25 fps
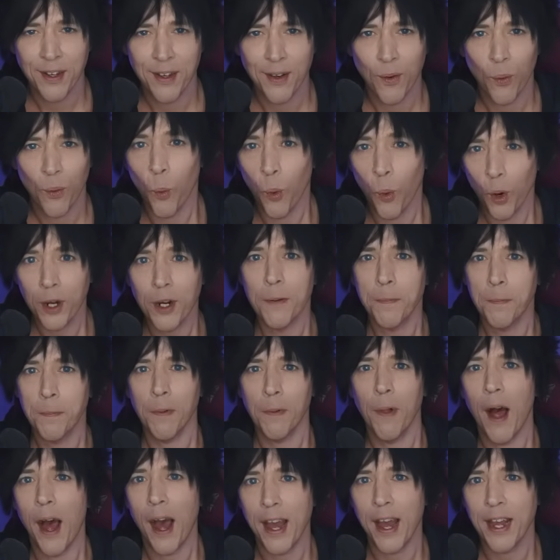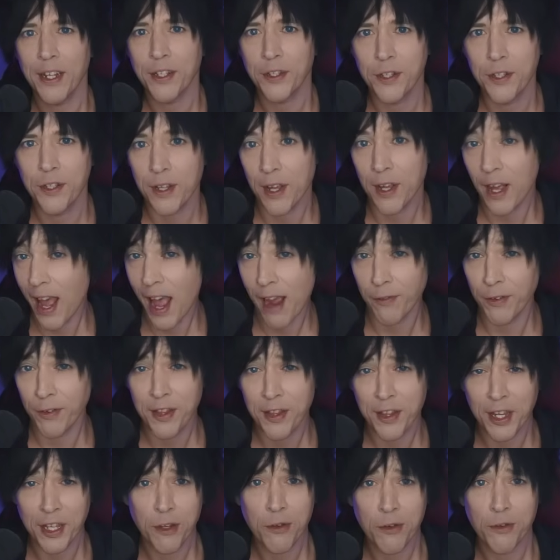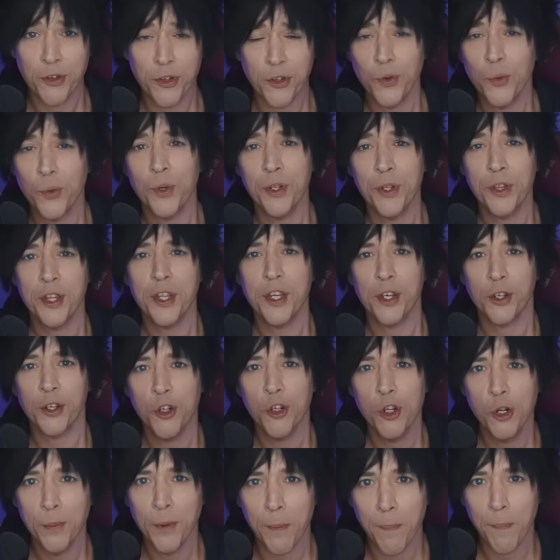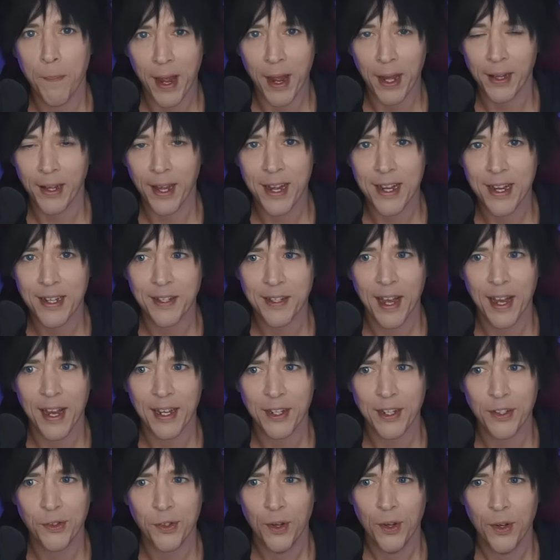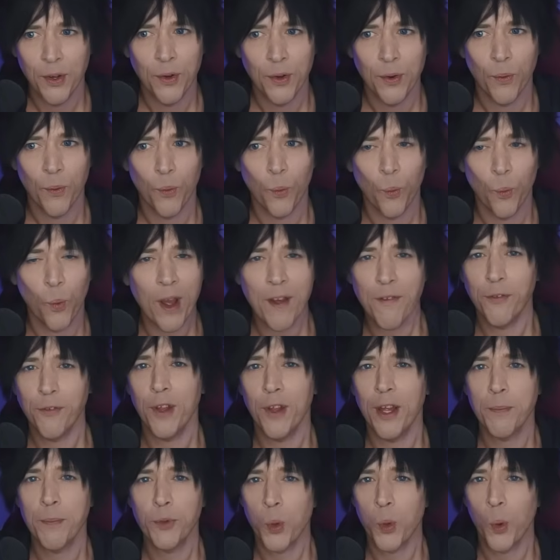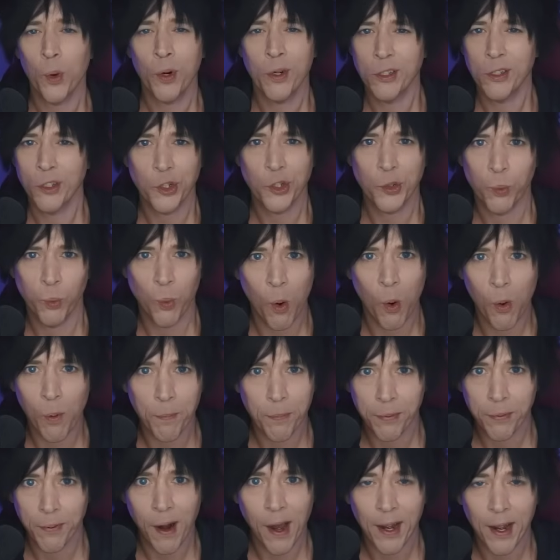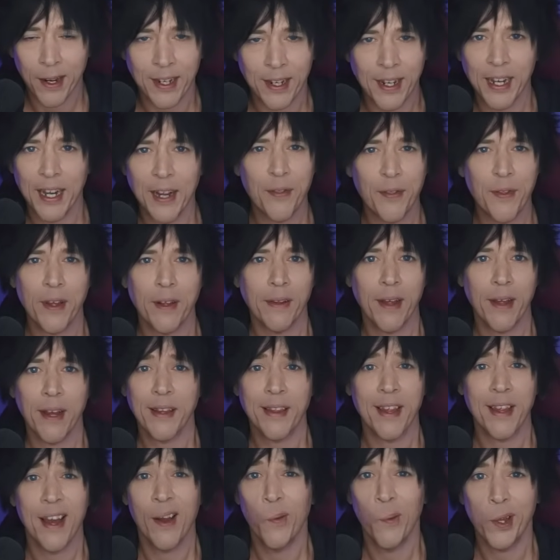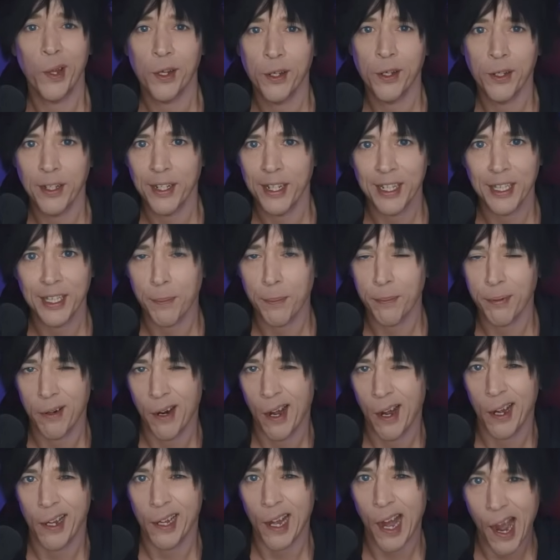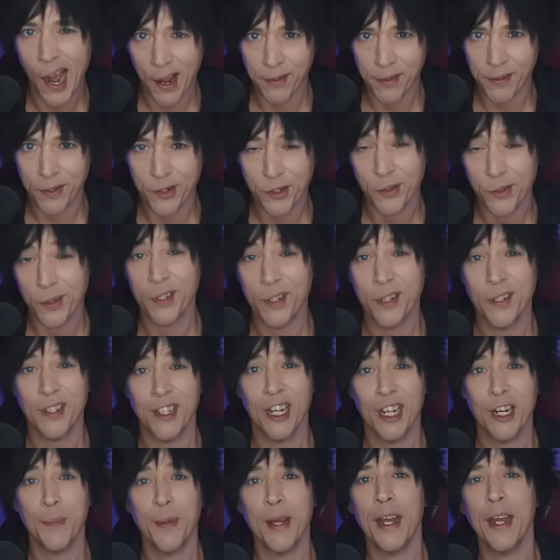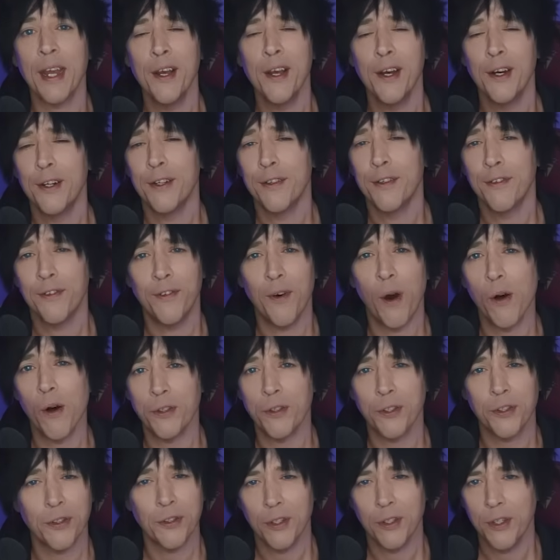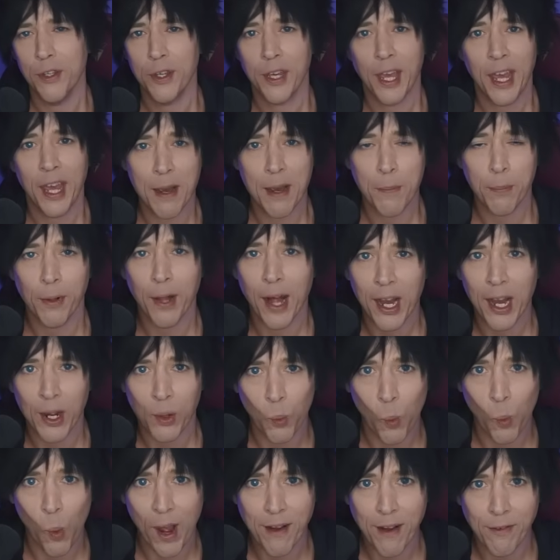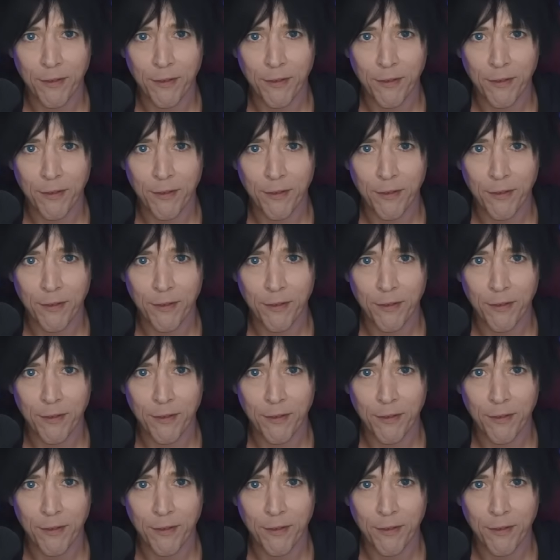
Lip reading: would apply to everything you do with the Akuma melee attacks, White Flame Torrent just won't proc, and anything like that, we couldn't get the proc either. So this is going to be false. You can't proc White